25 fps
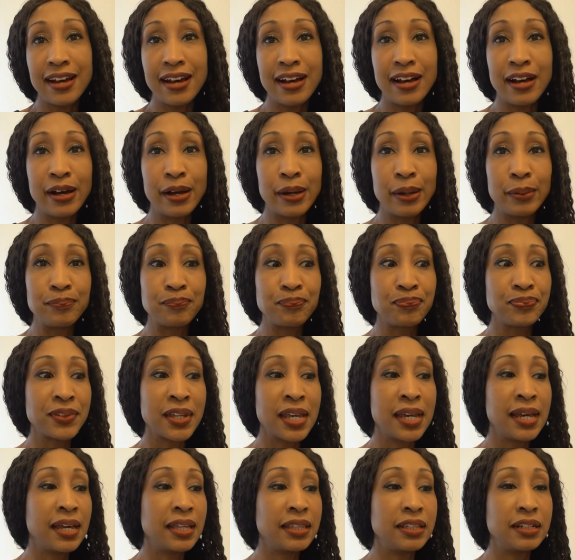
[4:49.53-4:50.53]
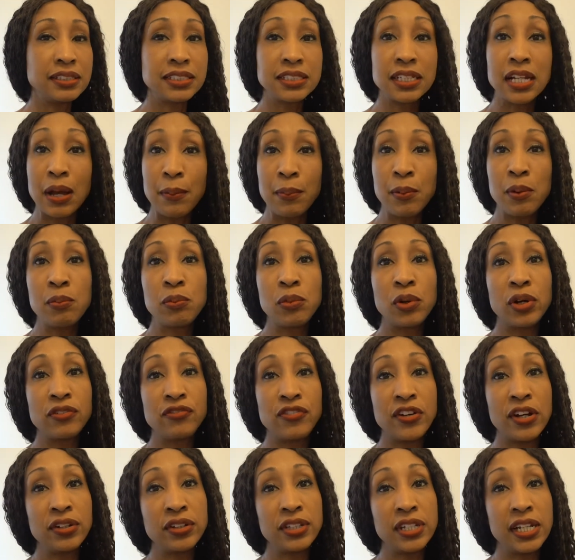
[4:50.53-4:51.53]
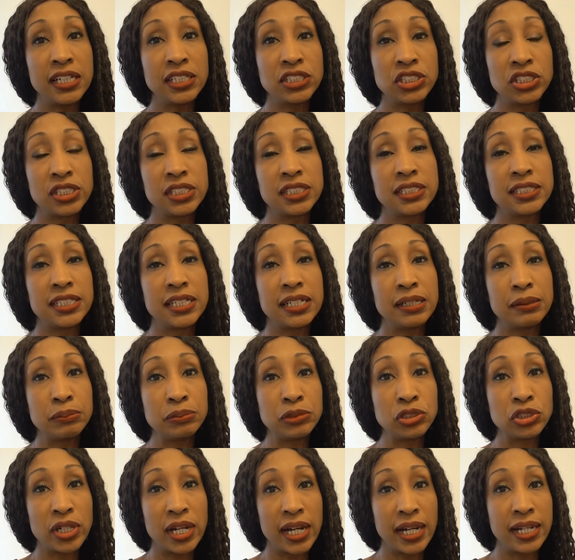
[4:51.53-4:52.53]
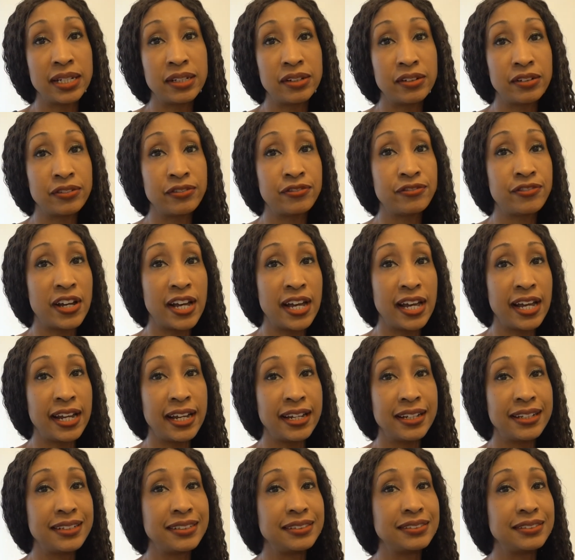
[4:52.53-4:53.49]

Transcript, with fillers: Um, there's a couple more foundations that I'm trying to find.